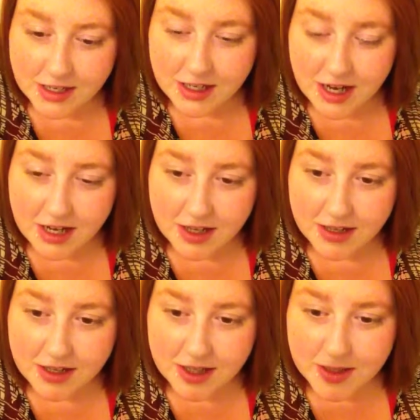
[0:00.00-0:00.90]
yeah,
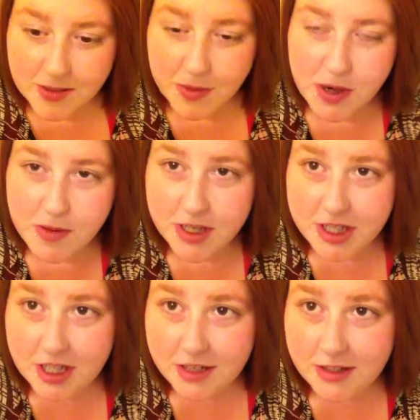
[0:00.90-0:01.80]
that's pretty
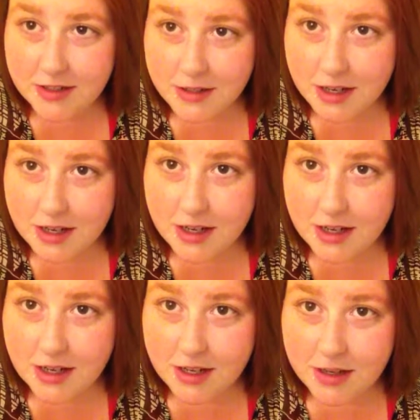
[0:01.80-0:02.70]
much it.
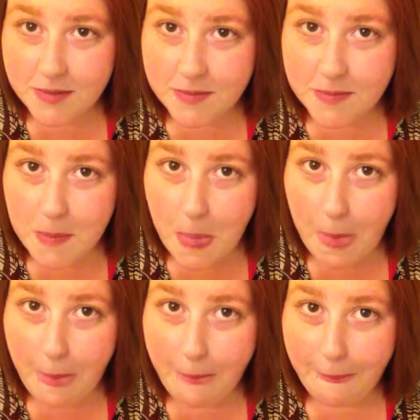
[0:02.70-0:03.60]
Um,
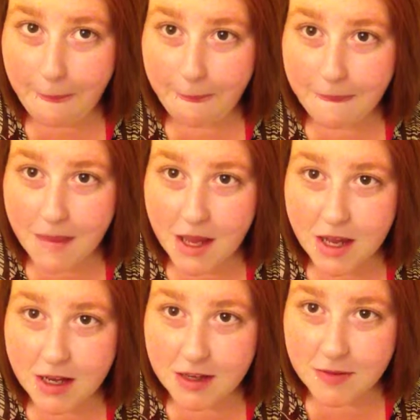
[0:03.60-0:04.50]

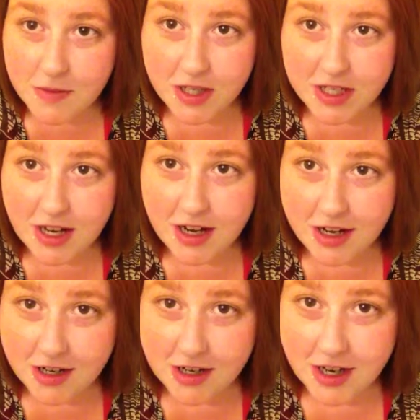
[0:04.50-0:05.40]
I'm really
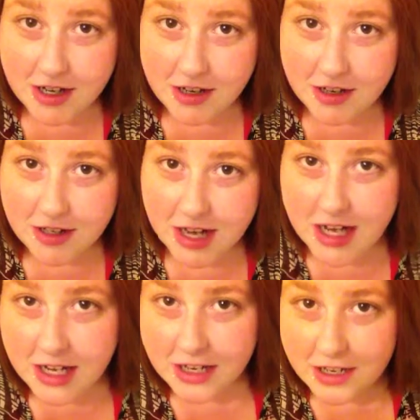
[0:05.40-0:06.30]
tired. I got
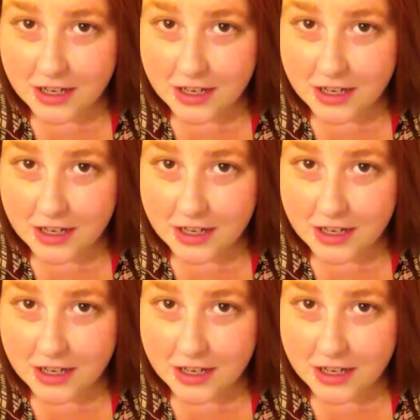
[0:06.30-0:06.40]
like